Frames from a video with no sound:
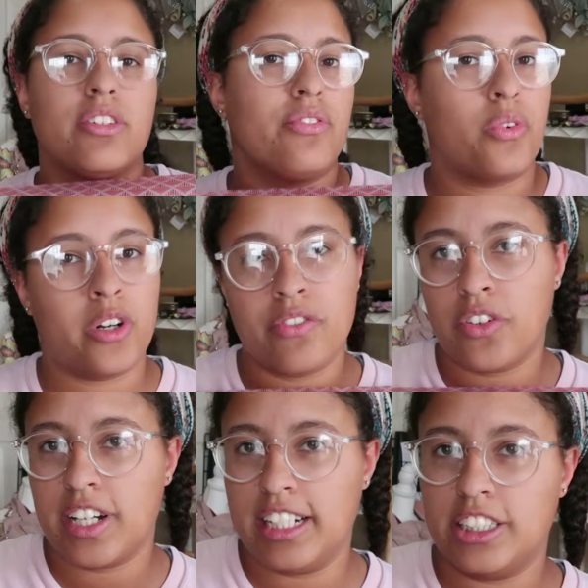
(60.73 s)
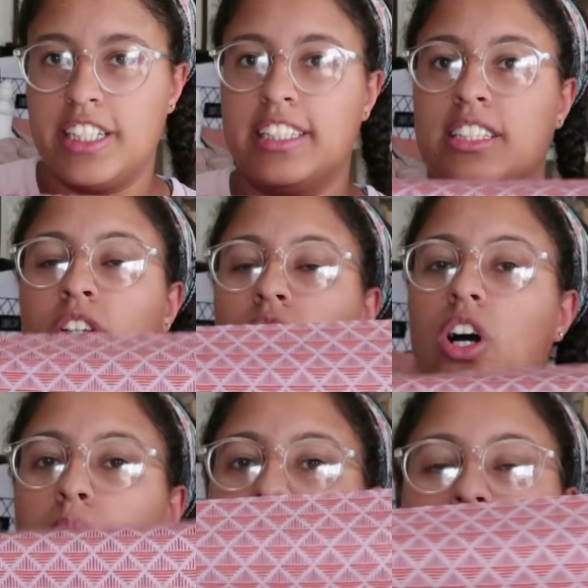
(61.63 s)
to 44 inches
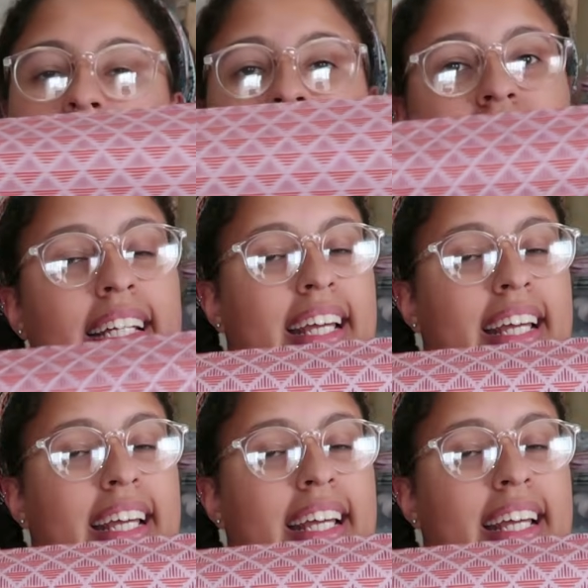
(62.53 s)
long waist.